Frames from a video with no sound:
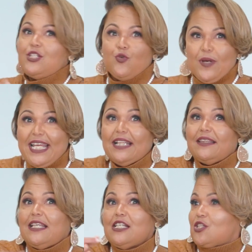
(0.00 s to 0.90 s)
to hit
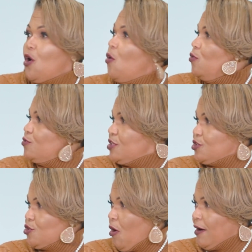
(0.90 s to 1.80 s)
these goals and
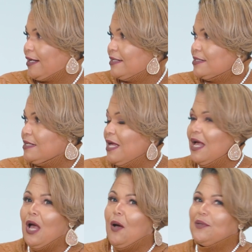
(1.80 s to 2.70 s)
targets.
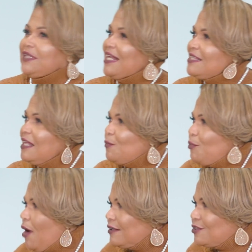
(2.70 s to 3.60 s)
But that's not the
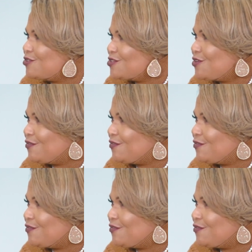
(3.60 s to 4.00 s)
product of the service.